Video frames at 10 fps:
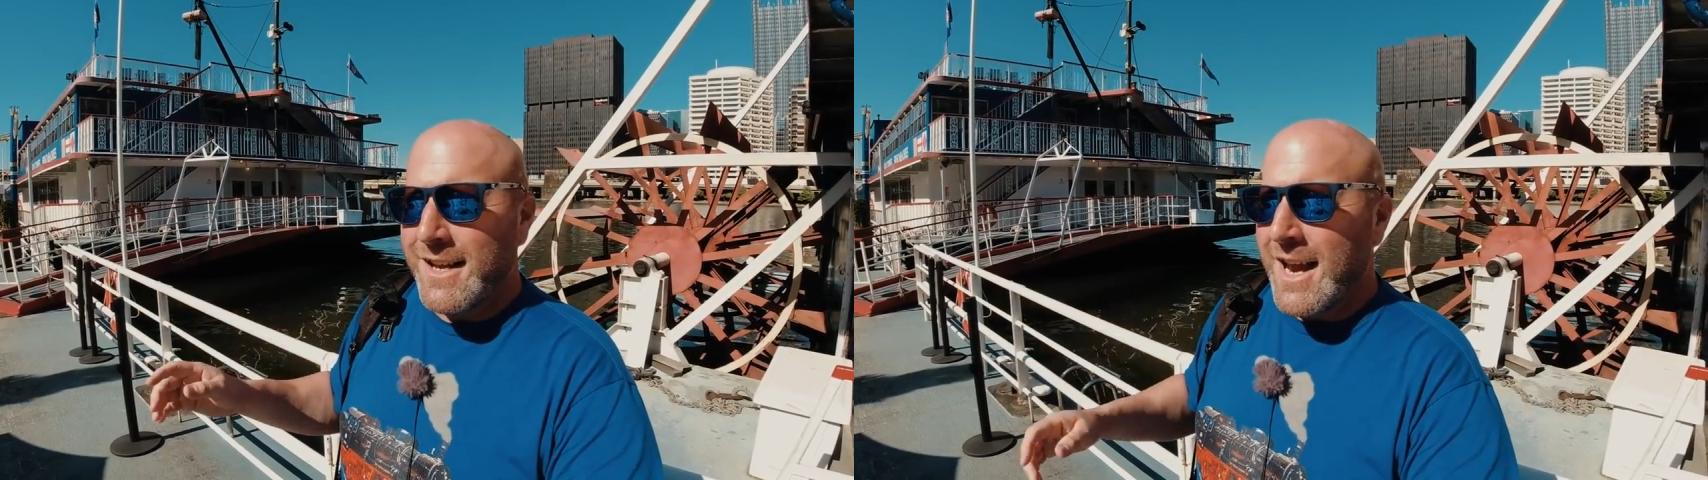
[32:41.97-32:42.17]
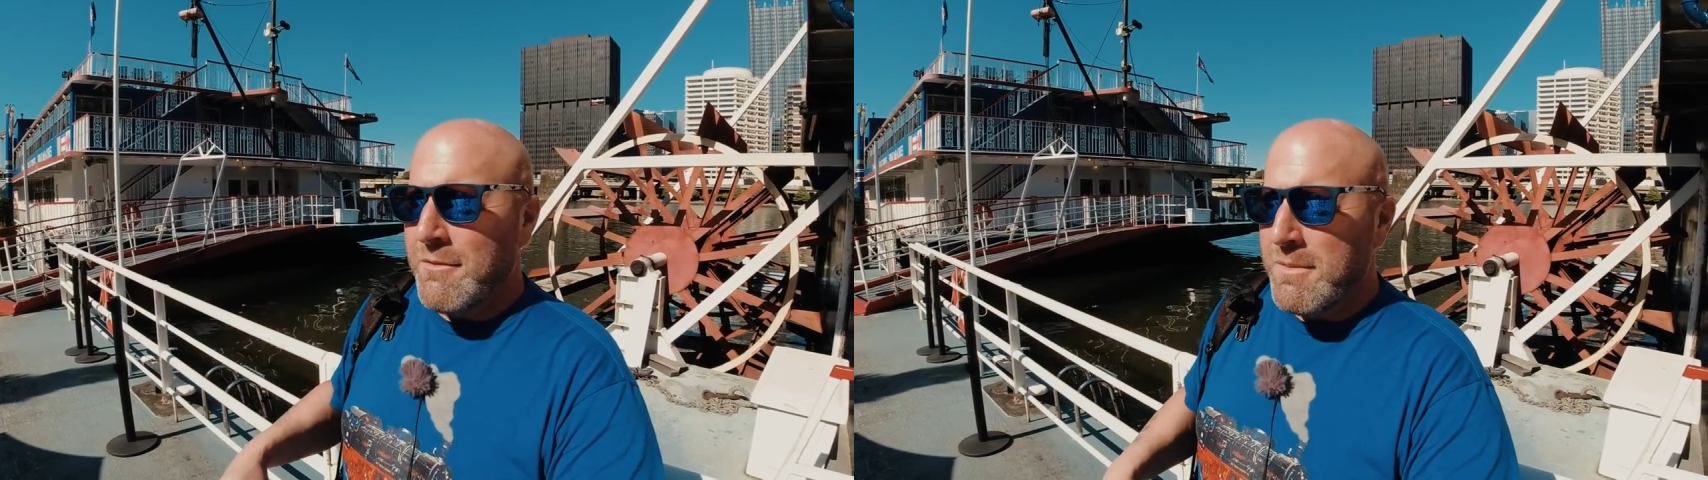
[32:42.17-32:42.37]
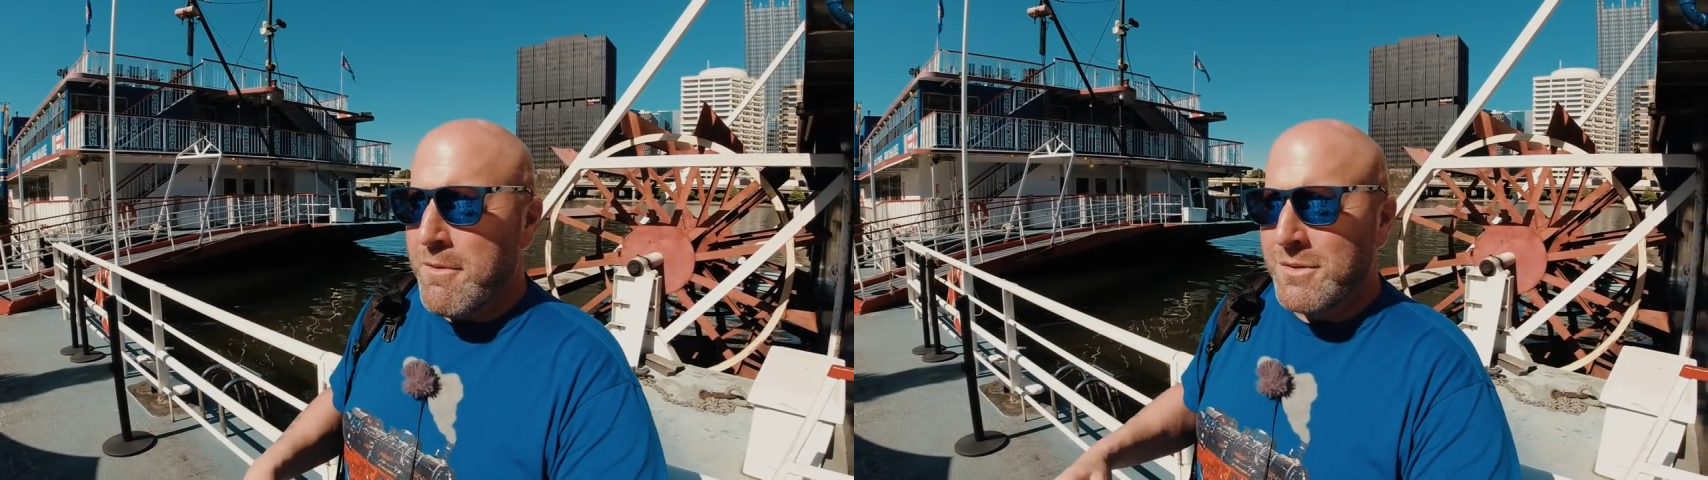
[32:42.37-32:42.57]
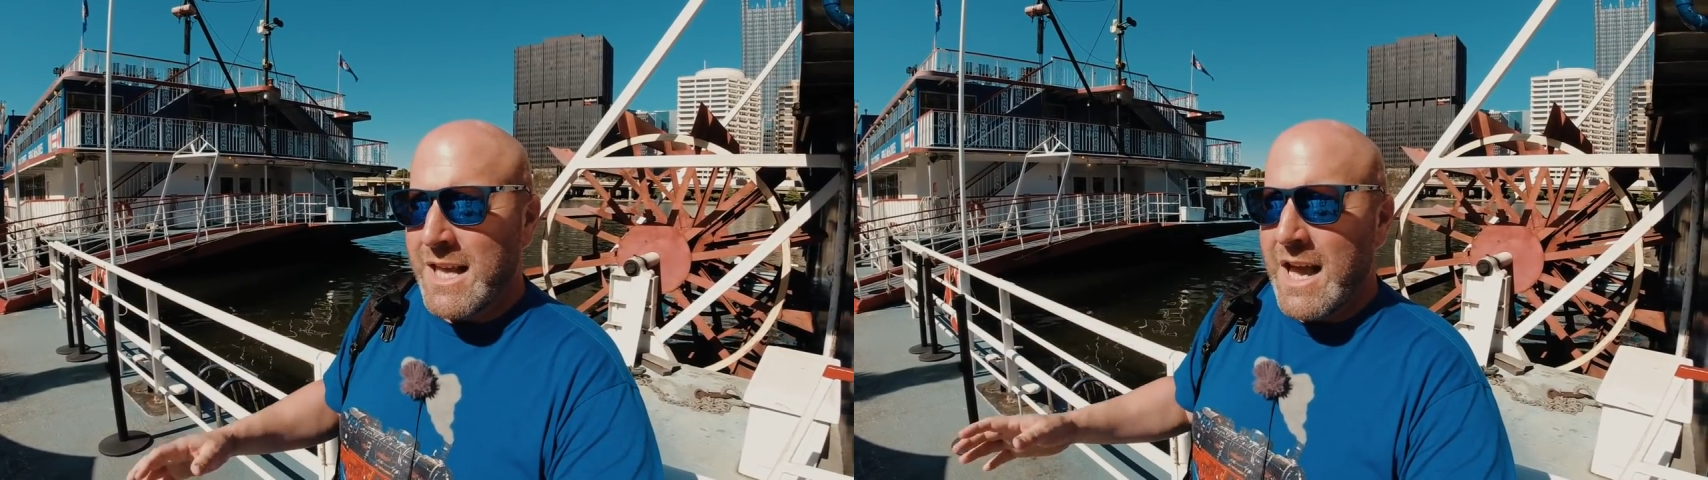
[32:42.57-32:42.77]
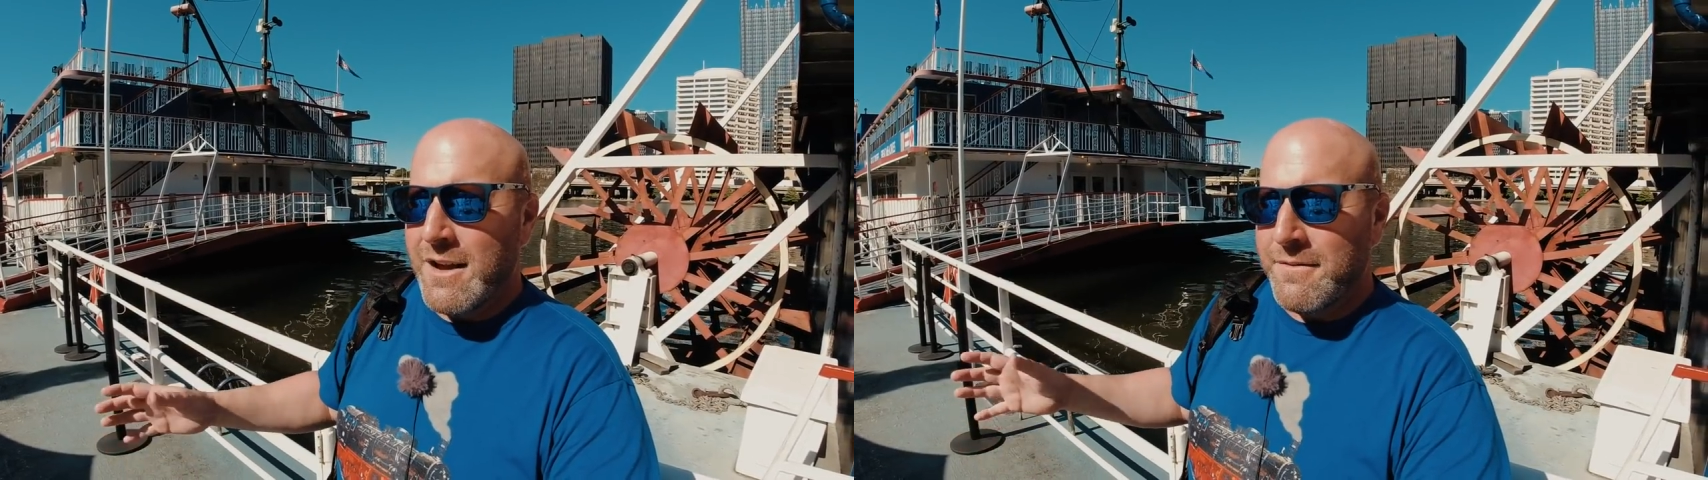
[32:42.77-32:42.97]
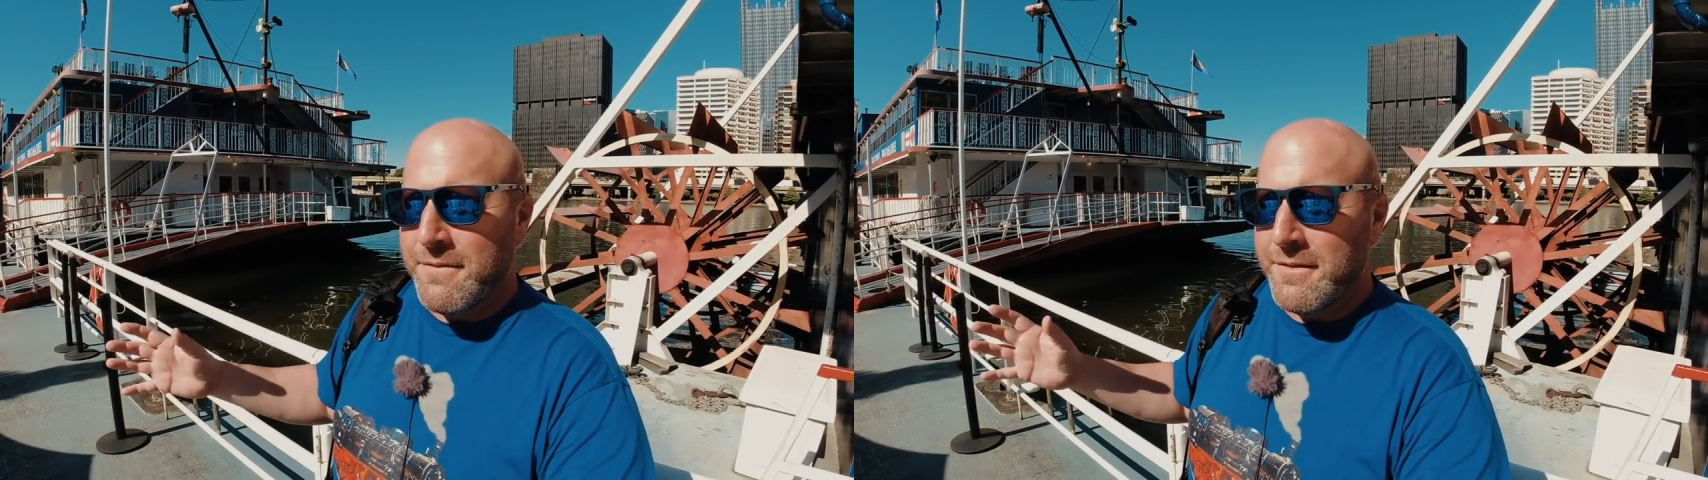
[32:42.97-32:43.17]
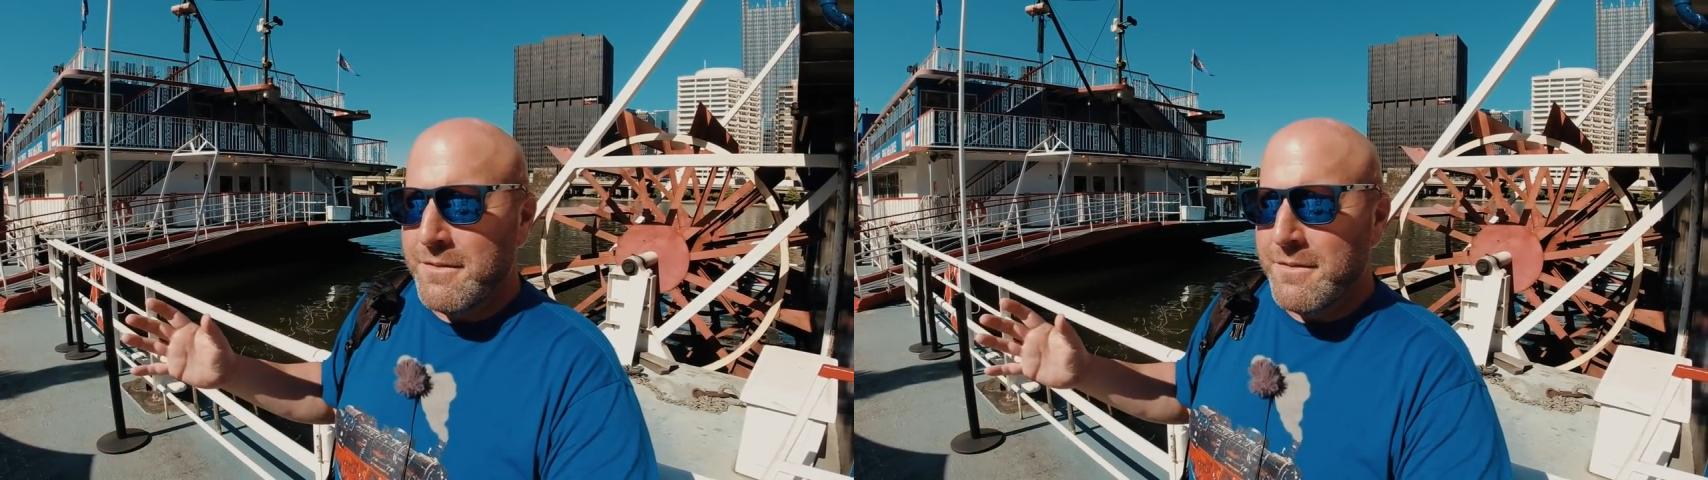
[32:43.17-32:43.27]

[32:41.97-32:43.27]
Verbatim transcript: and we both have